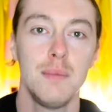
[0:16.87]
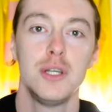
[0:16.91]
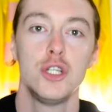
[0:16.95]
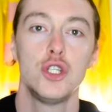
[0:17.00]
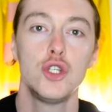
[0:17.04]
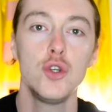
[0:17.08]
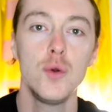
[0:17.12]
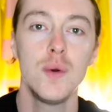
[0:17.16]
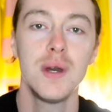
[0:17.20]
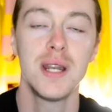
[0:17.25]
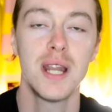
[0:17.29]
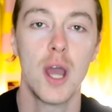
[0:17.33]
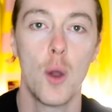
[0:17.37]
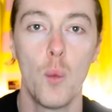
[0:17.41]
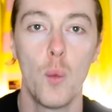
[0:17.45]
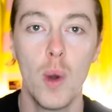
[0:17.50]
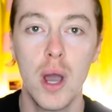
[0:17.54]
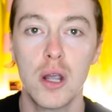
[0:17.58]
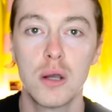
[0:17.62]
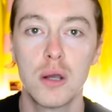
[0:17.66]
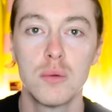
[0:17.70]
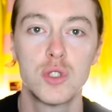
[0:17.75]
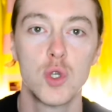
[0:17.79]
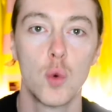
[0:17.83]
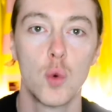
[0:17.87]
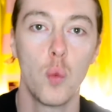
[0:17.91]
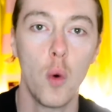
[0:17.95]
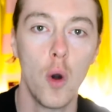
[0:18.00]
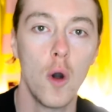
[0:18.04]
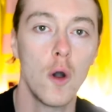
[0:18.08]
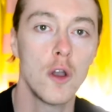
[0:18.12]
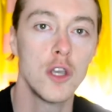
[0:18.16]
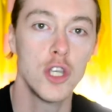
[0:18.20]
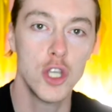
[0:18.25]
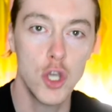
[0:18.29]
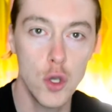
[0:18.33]
is Ewan and welcome to
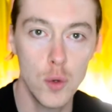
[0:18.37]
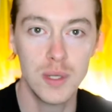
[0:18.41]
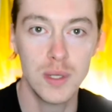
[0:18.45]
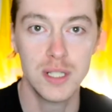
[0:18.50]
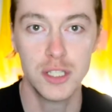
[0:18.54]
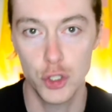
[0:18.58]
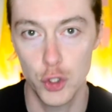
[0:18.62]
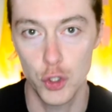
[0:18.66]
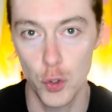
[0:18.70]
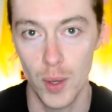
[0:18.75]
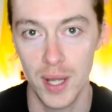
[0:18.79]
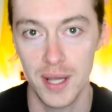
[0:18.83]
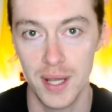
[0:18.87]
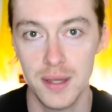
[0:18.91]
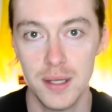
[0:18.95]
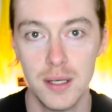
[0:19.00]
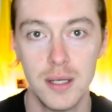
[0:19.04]
What Ewen's Doing.